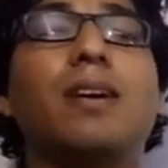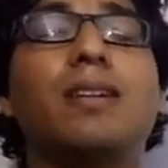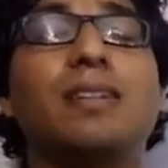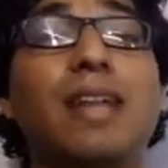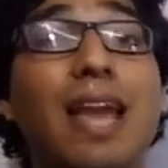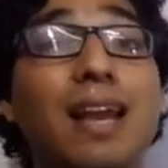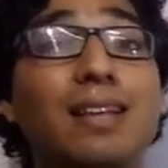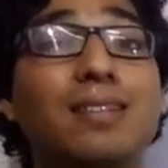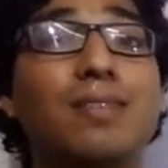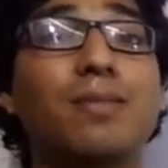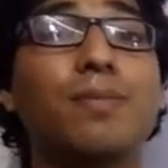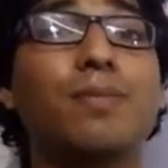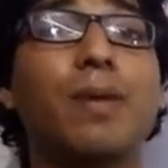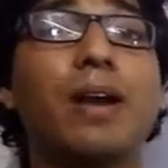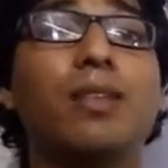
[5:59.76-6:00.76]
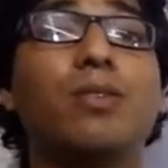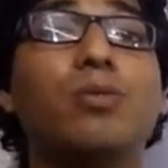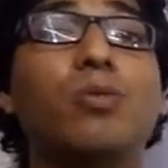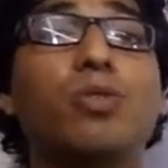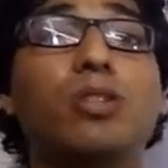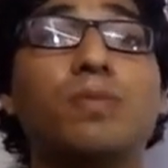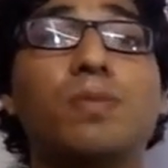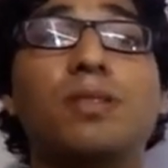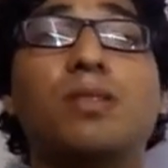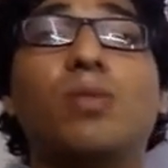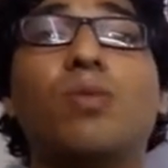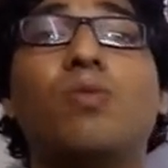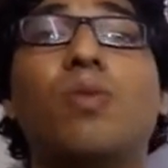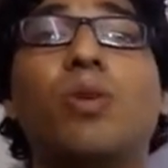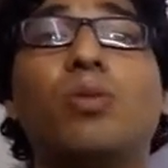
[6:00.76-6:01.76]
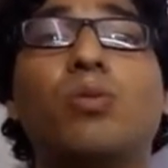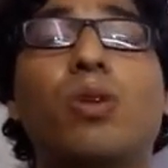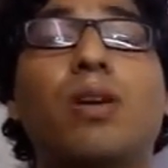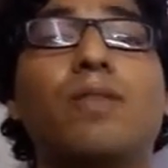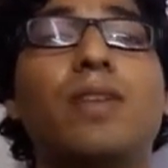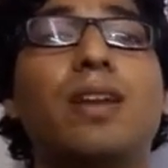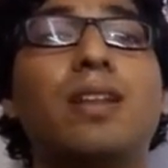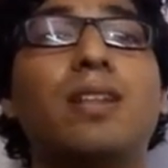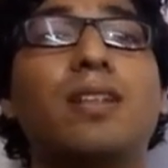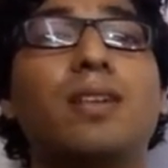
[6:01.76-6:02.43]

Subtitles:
tax by those person who want to avail